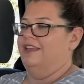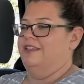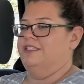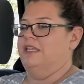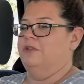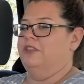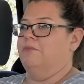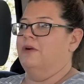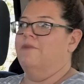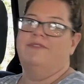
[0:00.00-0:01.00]
See what the
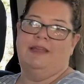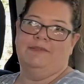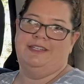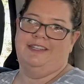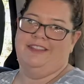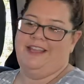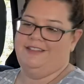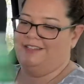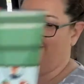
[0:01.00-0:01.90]
Brum family did in that state